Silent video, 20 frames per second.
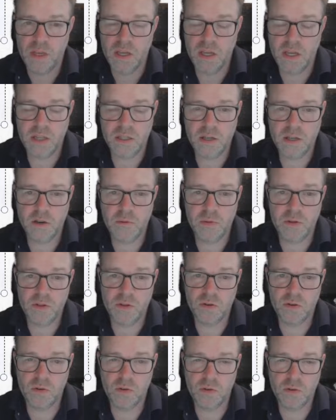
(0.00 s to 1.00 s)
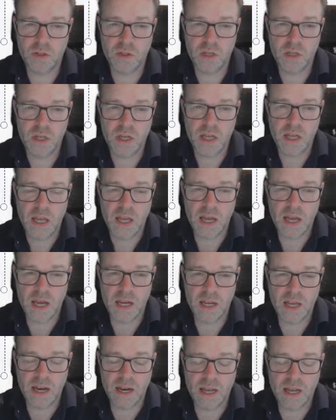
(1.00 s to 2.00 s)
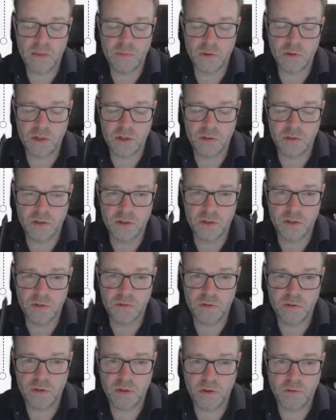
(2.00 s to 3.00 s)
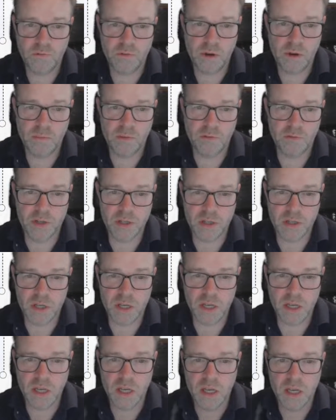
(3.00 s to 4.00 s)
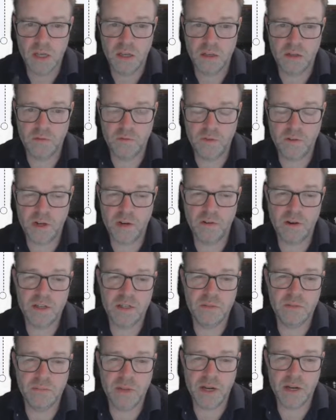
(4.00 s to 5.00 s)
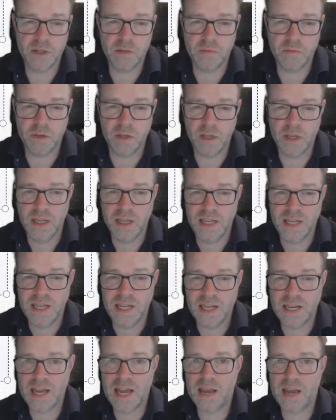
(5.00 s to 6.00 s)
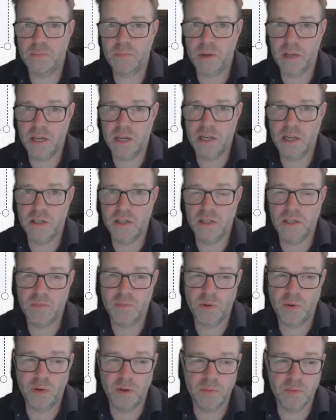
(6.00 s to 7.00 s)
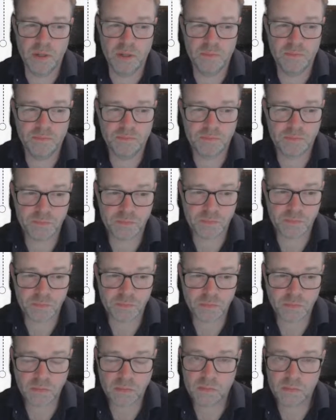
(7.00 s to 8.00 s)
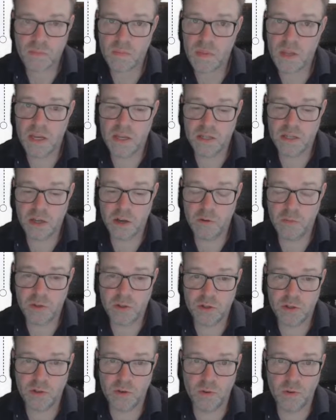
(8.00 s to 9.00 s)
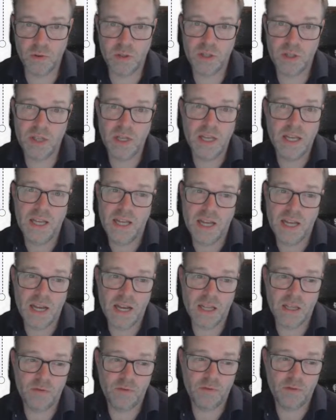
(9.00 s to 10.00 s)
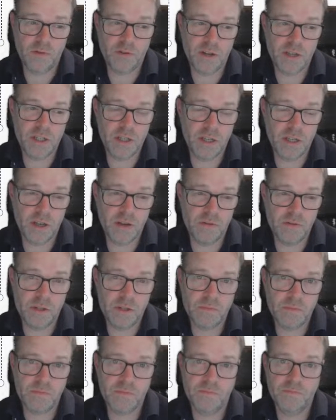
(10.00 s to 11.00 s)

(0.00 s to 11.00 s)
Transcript: It's open source and it enables you to do software provisioning, configuration management, and application deployment. It's open source and it's free to use.